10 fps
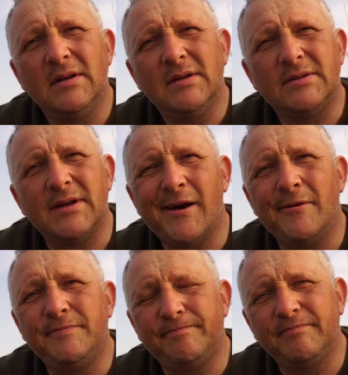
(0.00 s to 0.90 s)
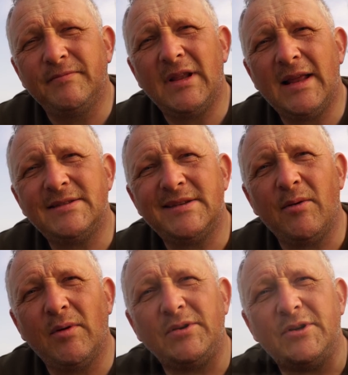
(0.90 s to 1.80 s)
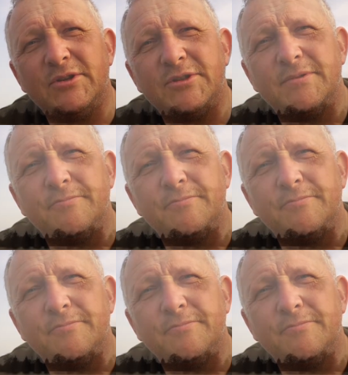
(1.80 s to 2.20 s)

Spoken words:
So let's see what it does.